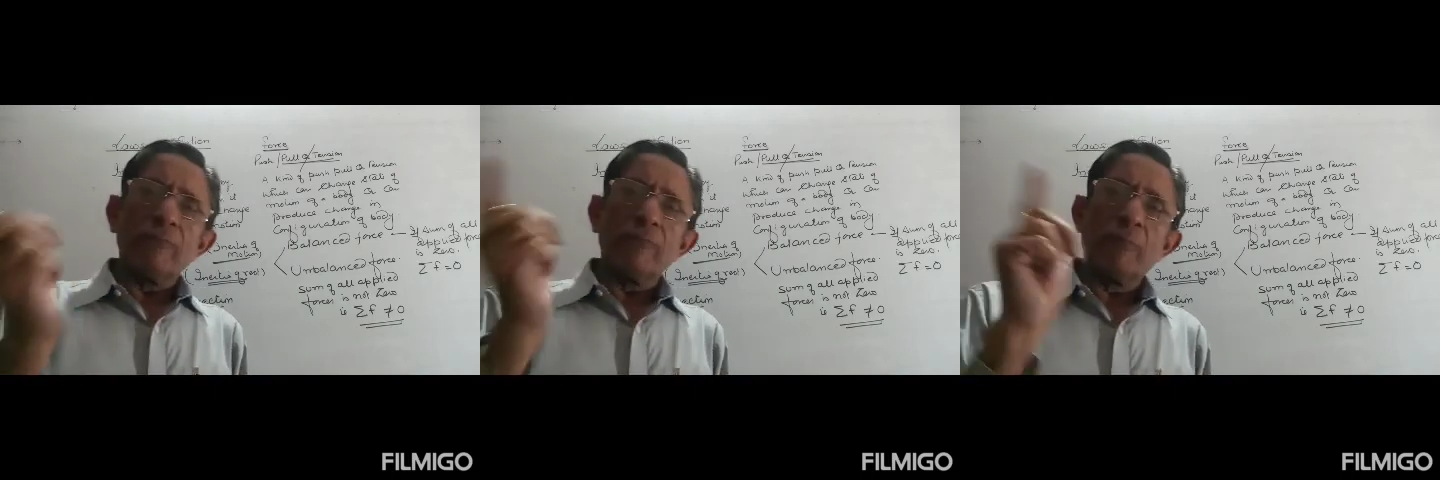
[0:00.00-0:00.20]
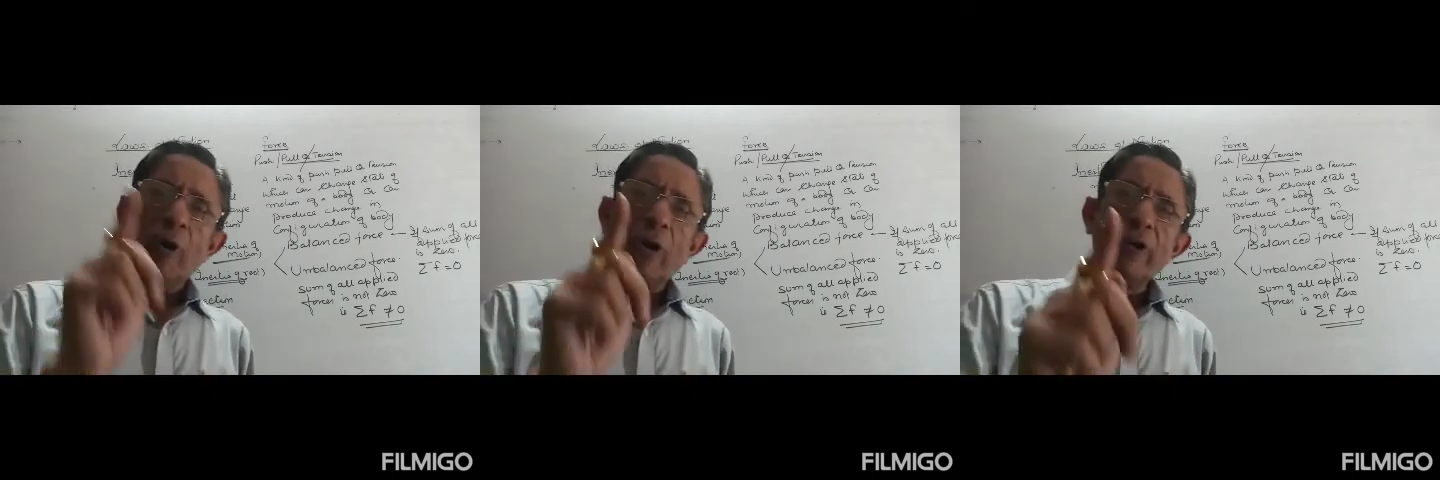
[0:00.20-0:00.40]

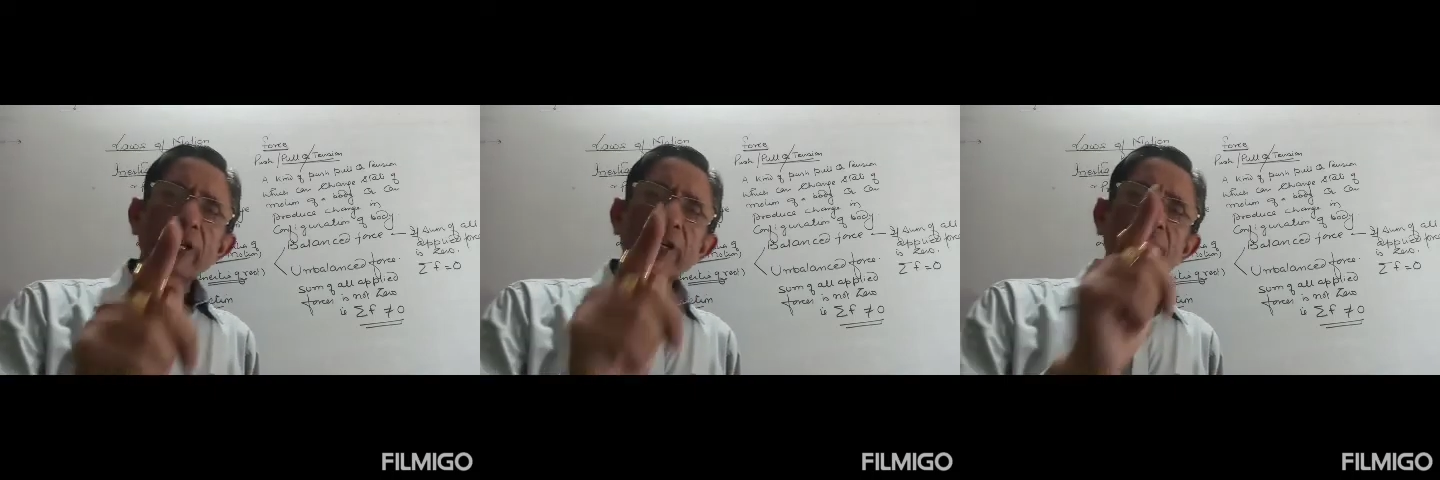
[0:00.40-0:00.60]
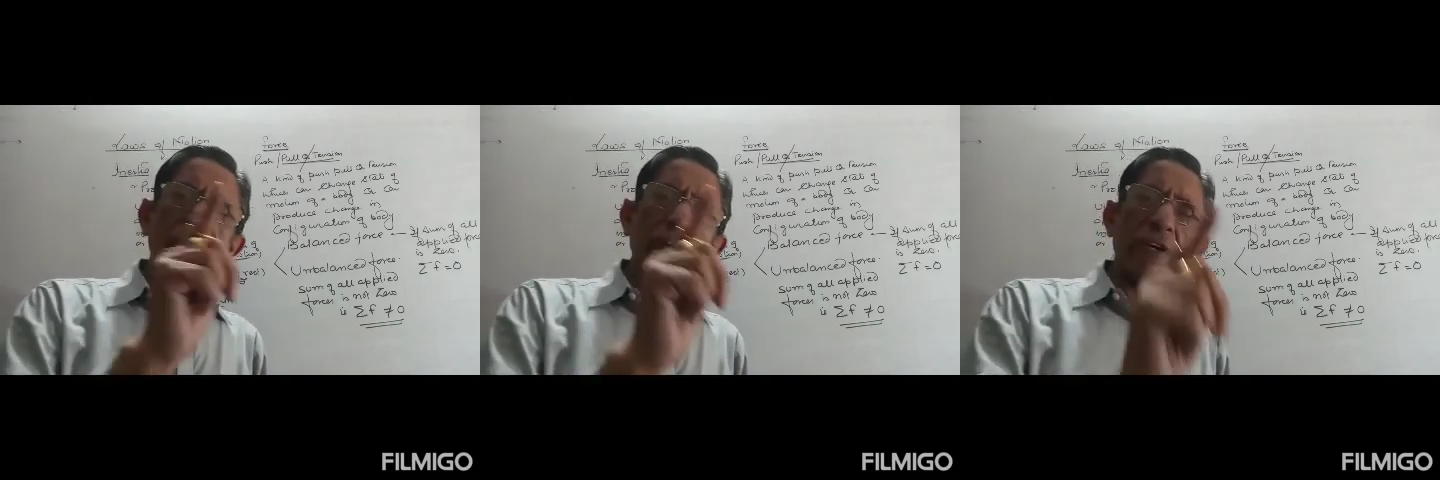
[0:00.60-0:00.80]

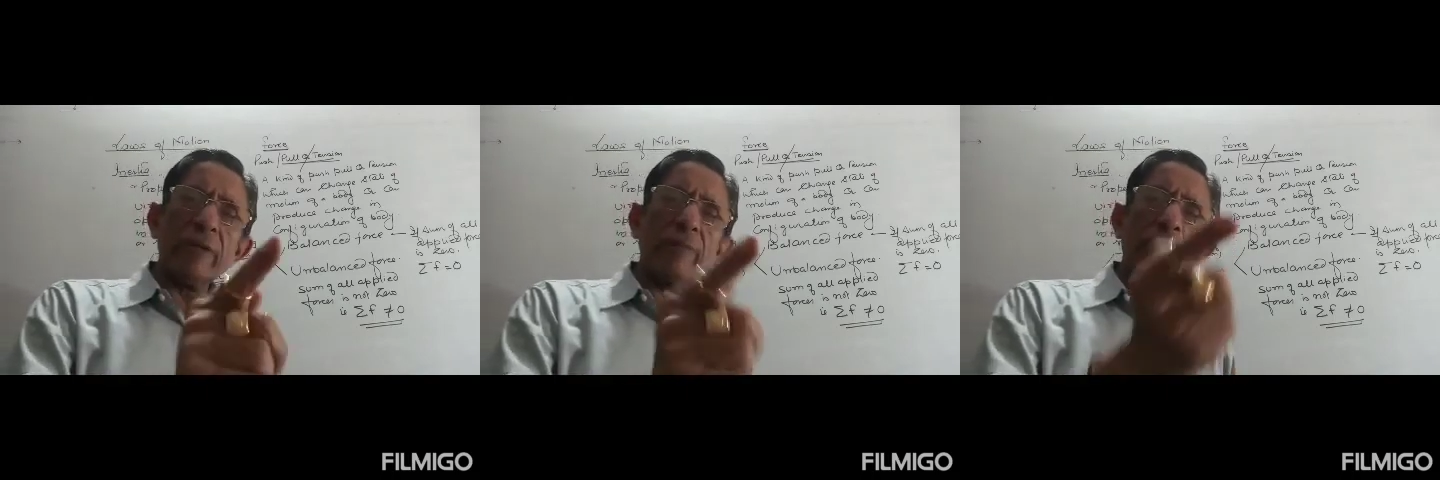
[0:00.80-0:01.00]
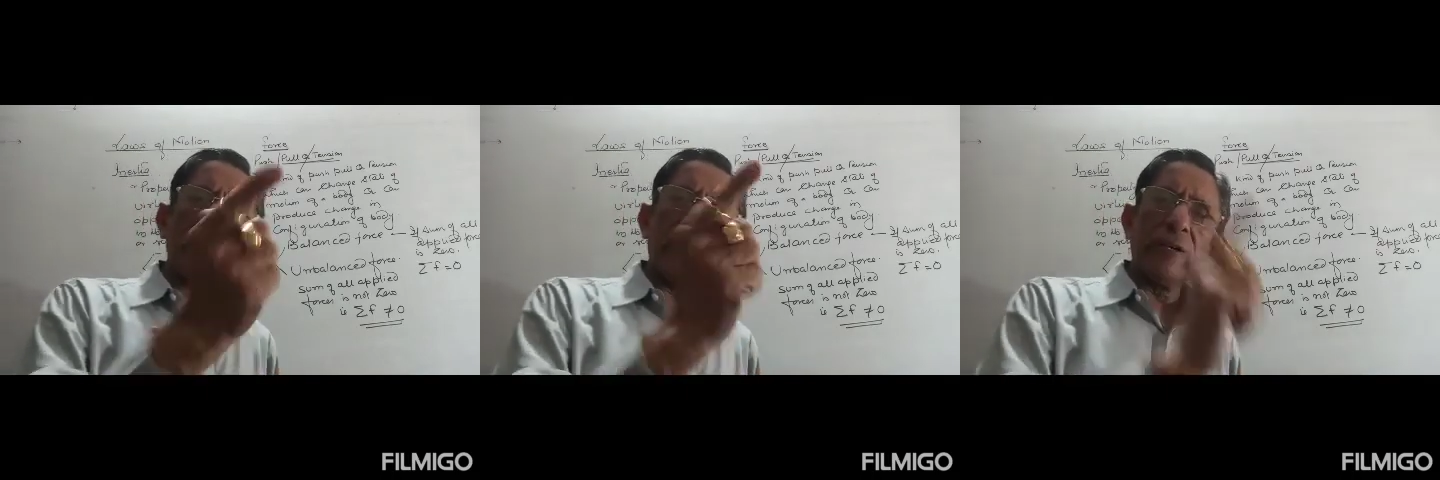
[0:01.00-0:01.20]
body will
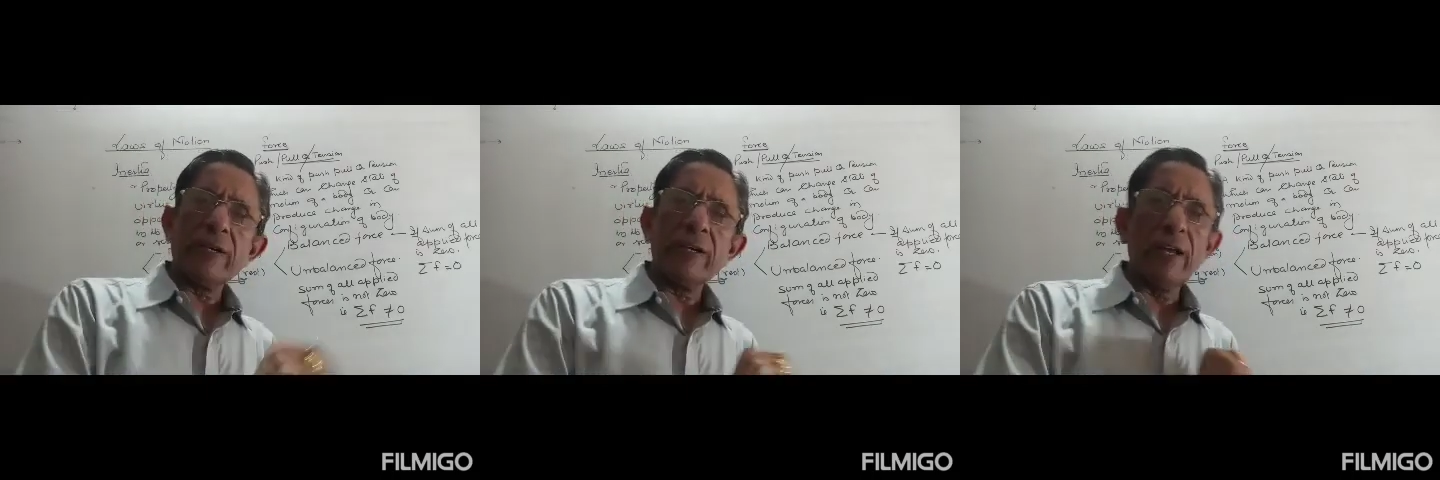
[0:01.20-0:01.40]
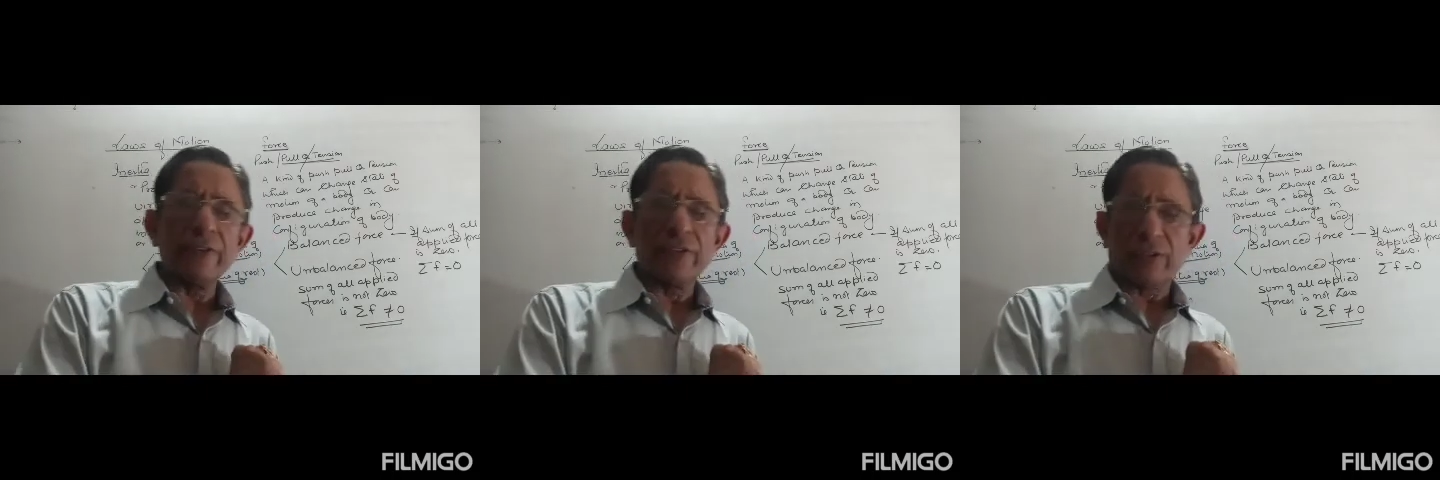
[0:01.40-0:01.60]
remain
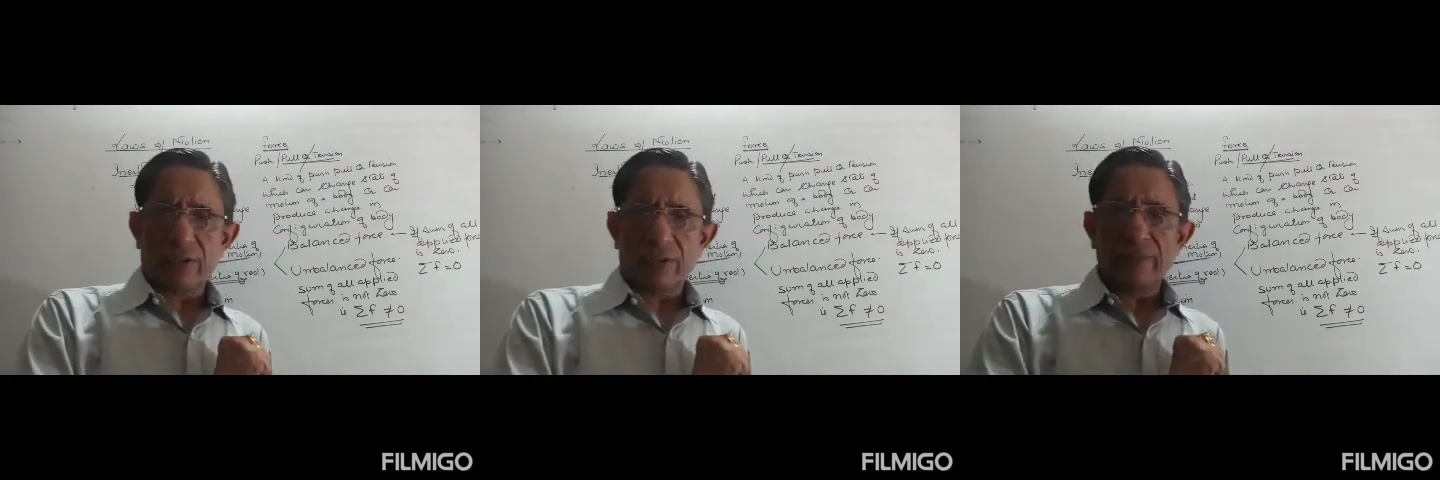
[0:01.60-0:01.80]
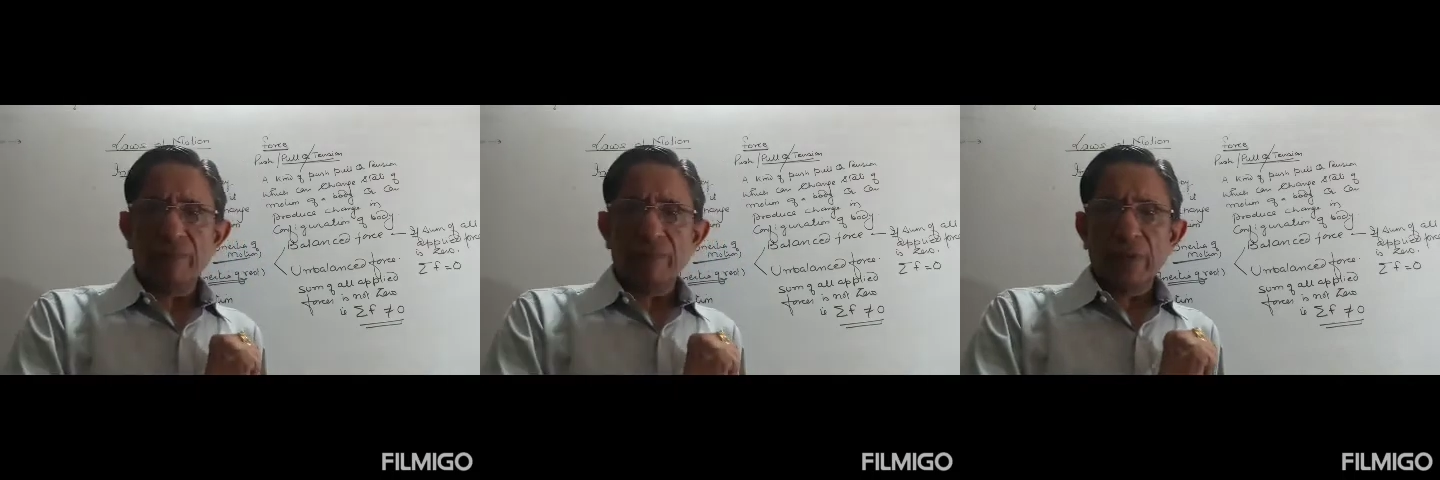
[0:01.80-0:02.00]
at
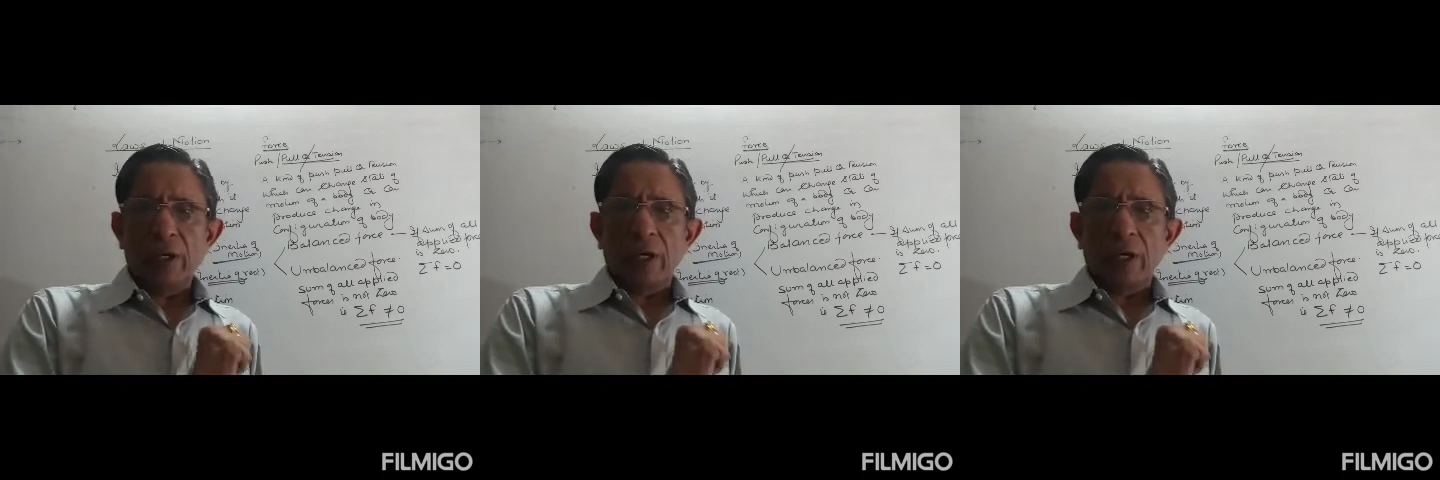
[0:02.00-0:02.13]
rest.